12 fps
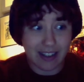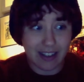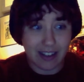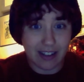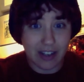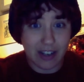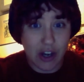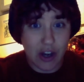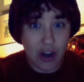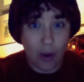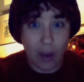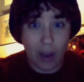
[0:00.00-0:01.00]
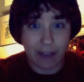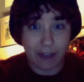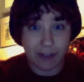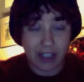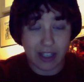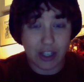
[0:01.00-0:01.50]
no
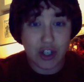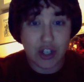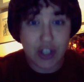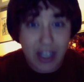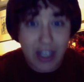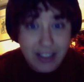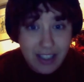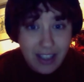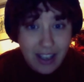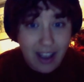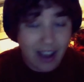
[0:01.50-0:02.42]
effing shit.